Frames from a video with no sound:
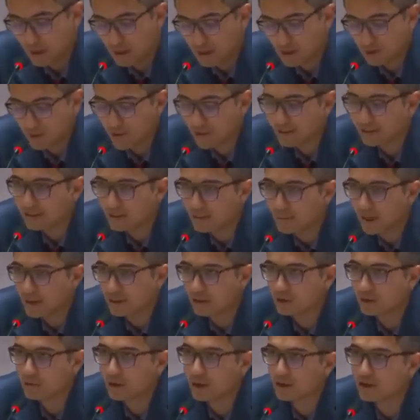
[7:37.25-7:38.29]
So I think the
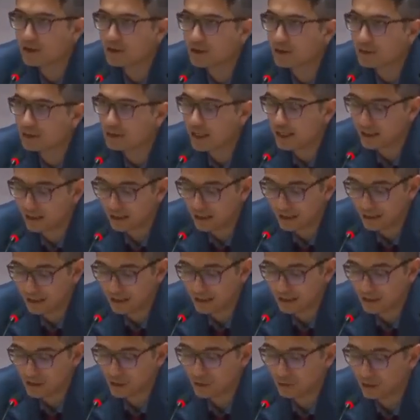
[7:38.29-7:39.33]
better question then
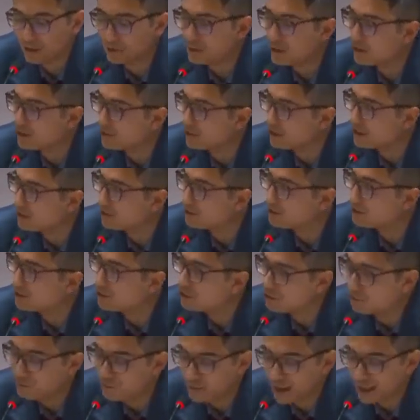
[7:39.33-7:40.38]
is cui bono?
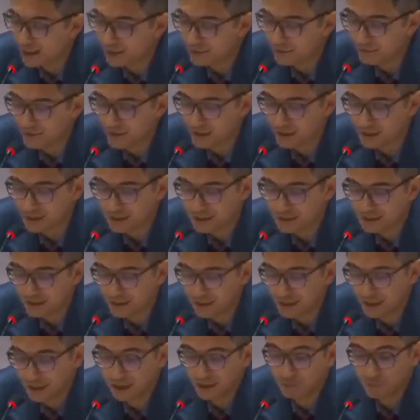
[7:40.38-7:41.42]
Who benefits
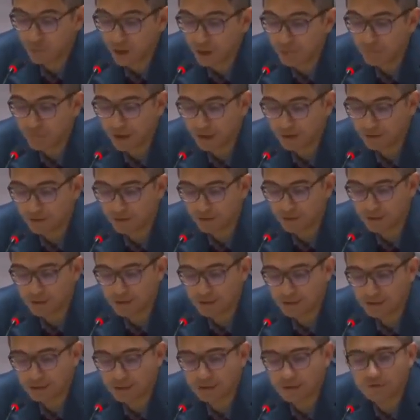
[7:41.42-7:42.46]
and what
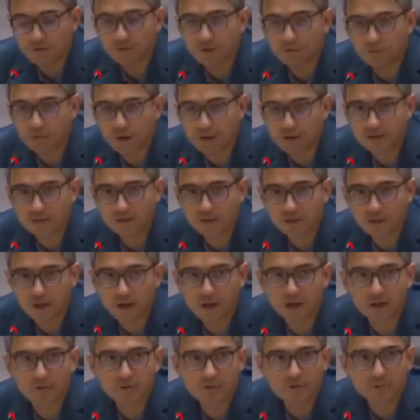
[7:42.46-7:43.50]
benefits from Western
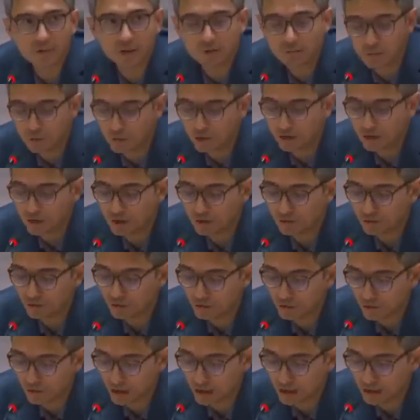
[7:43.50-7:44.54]
arms being poured into
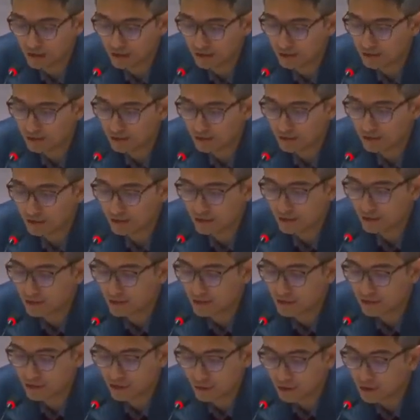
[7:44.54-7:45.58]
Ukraine?
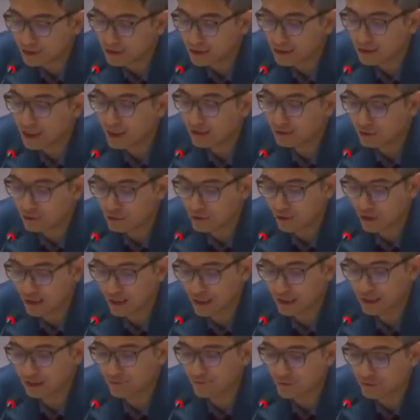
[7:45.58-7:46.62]
Certainly not
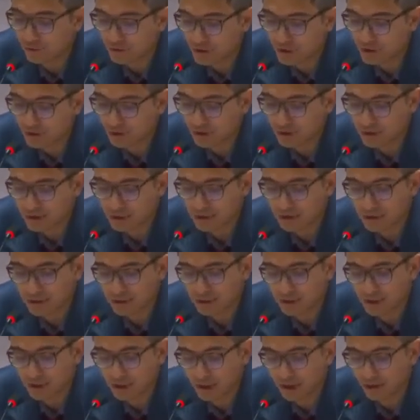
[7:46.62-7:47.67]
Ukraine if the results
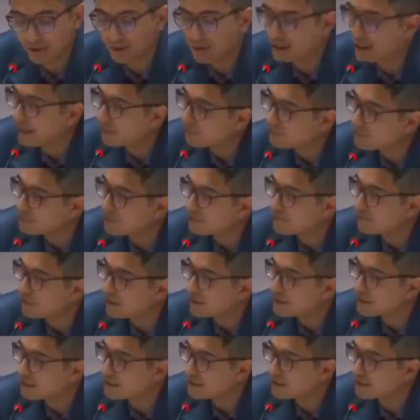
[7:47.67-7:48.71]
of the
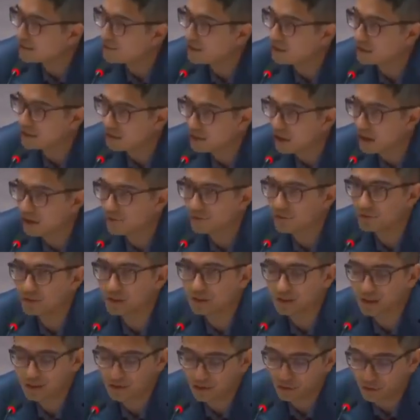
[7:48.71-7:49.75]
counteroffensive and the
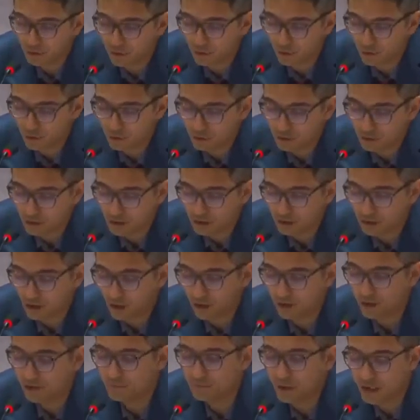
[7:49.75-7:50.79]
conflict as a whole
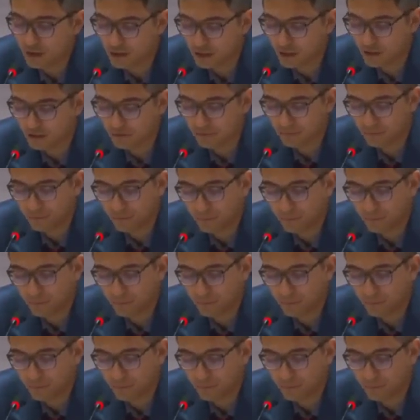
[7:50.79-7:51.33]
are the measure.